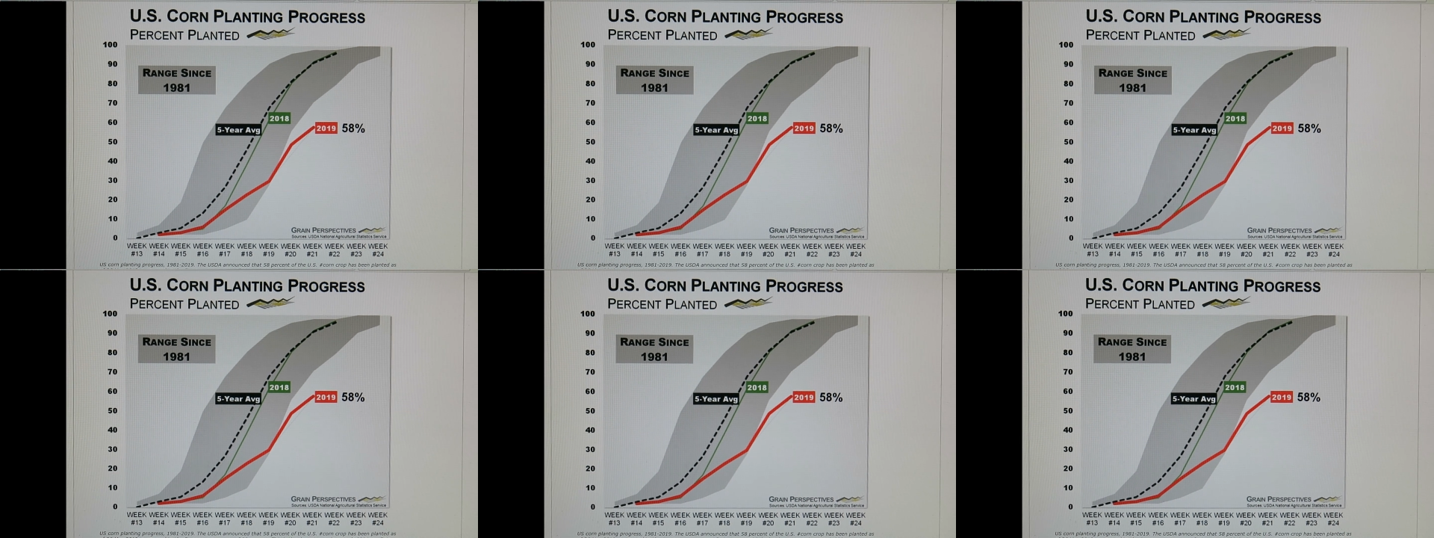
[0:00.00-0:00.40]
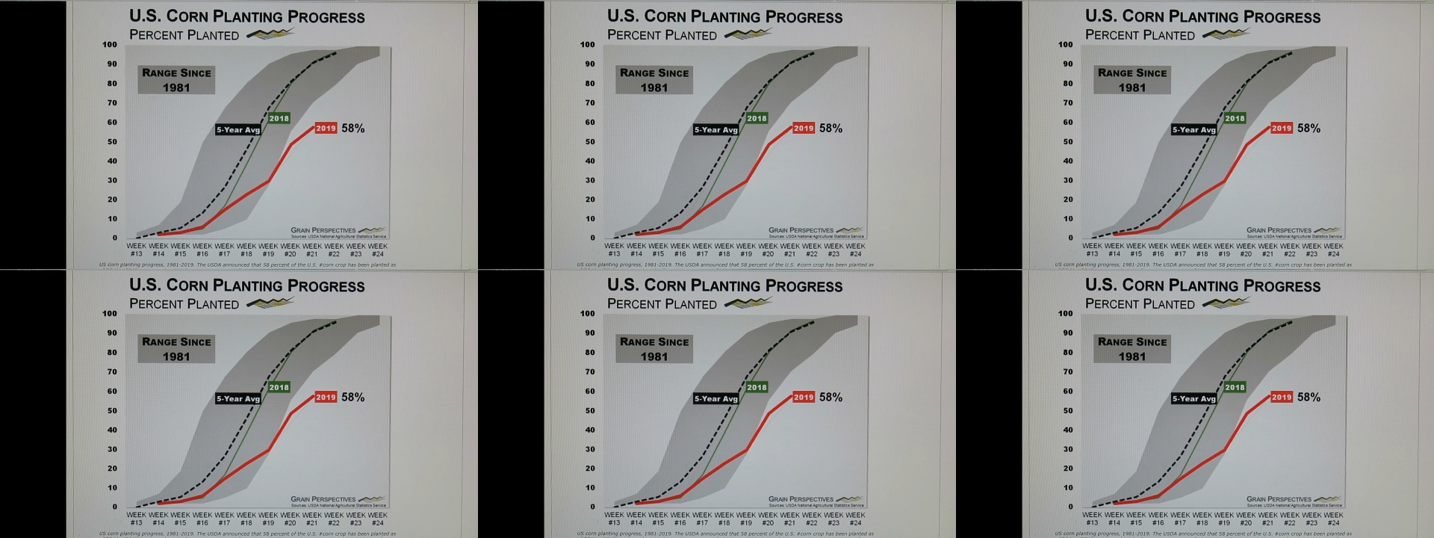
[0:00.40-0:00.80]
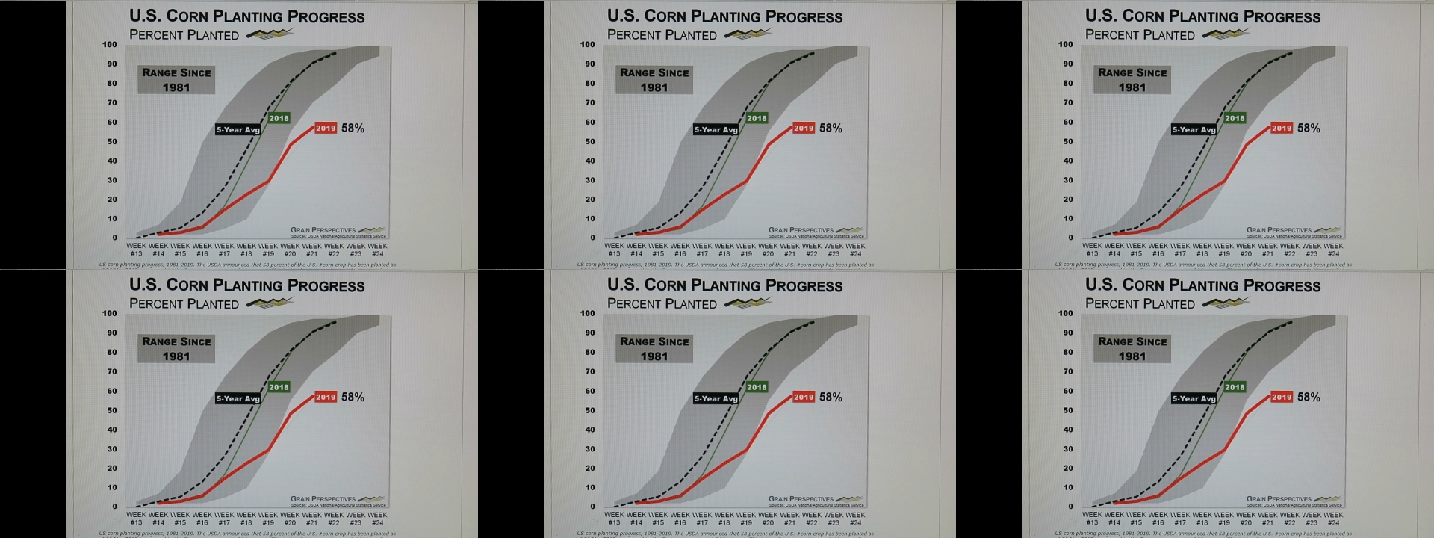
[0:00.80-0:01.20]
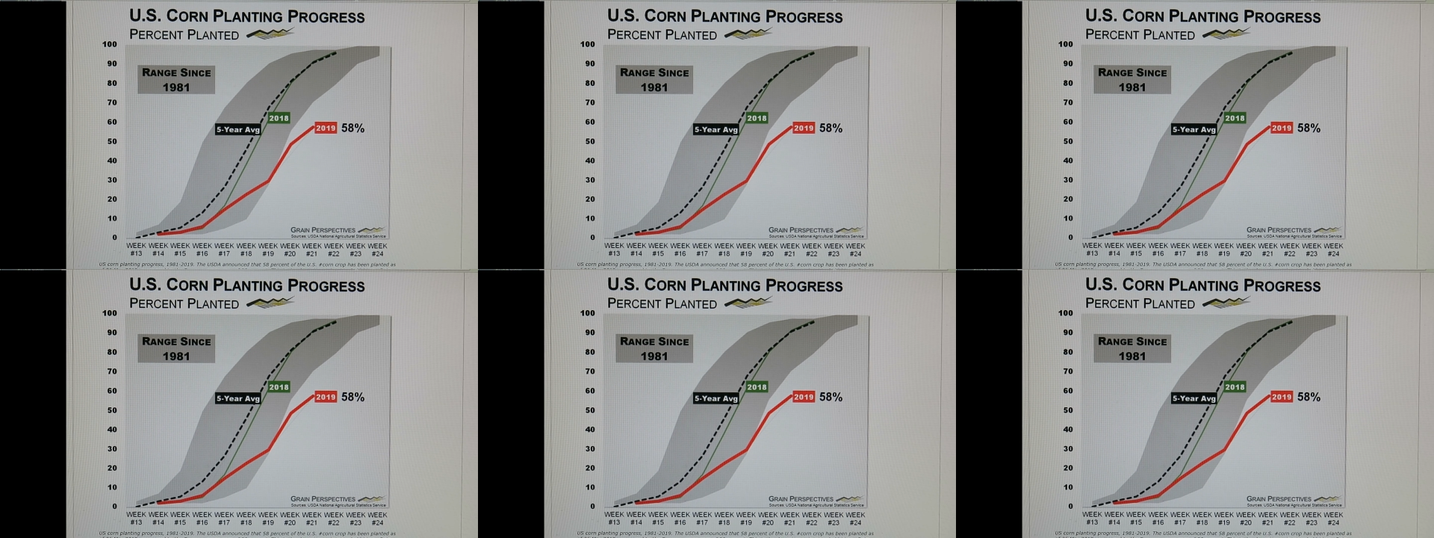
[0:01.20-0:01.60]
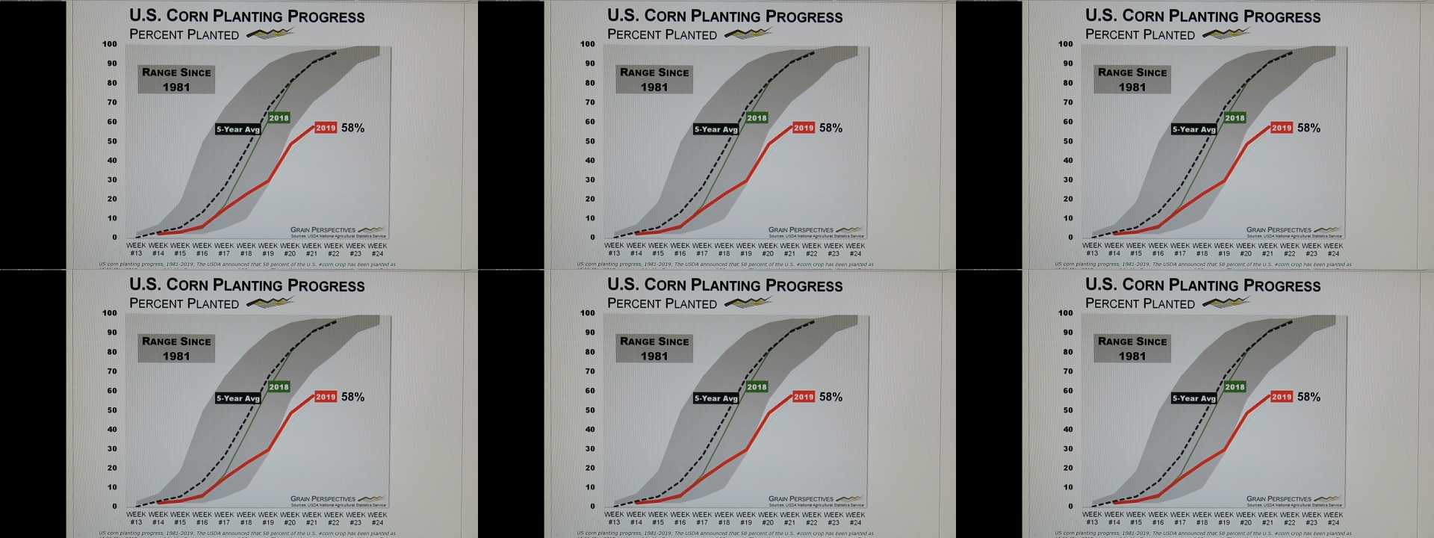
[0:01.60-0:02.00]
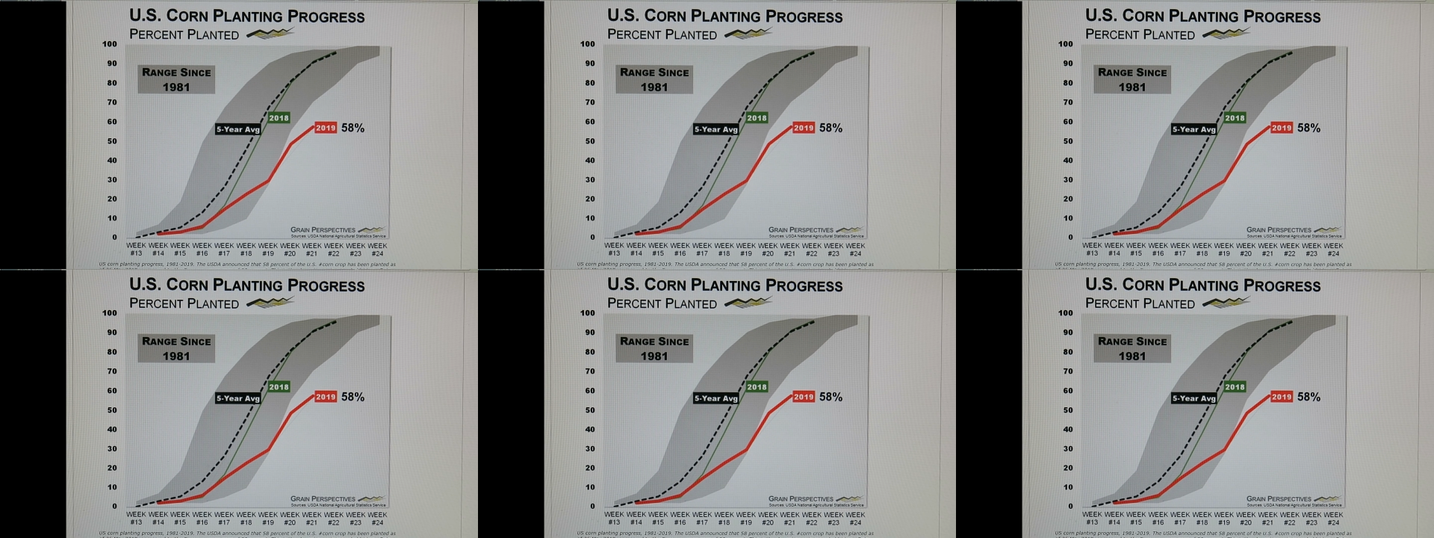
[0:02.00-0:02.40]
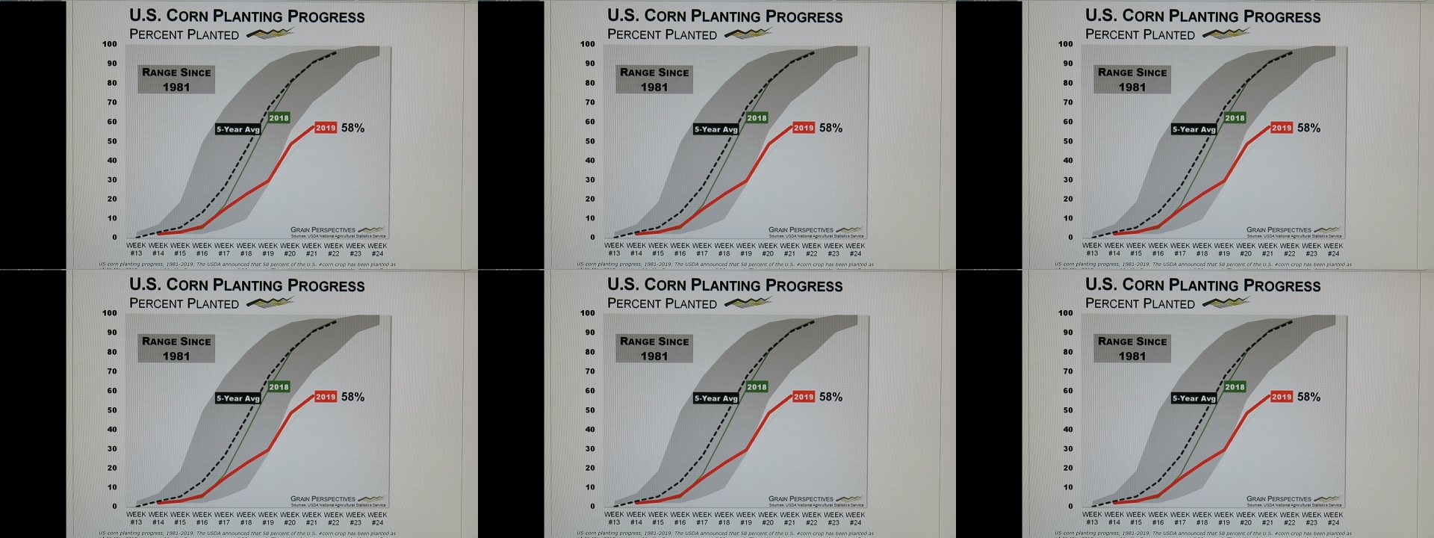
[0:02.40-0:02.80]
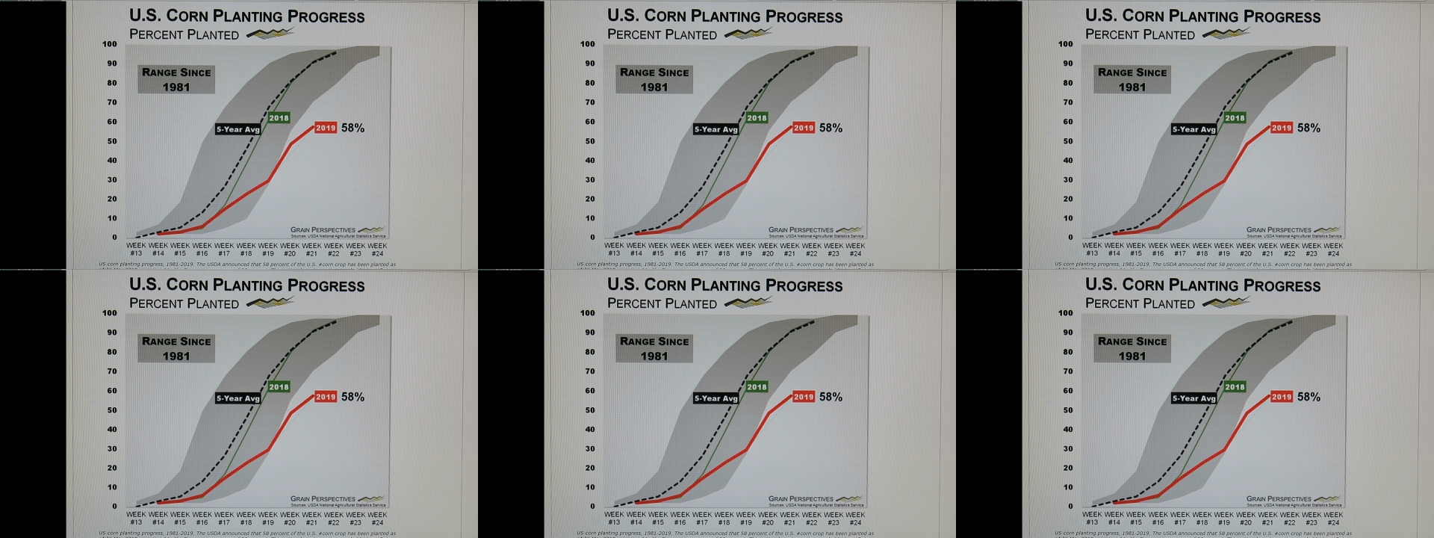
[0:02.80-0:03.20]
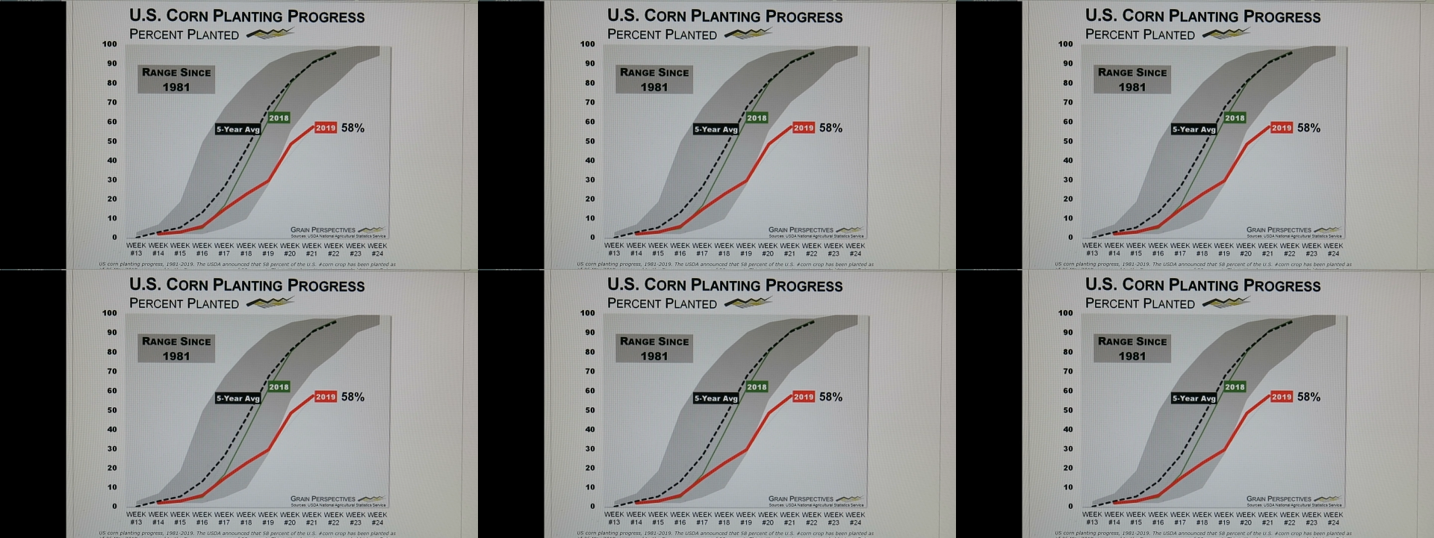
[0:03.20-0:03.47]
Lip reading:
[unreadable: no face in view]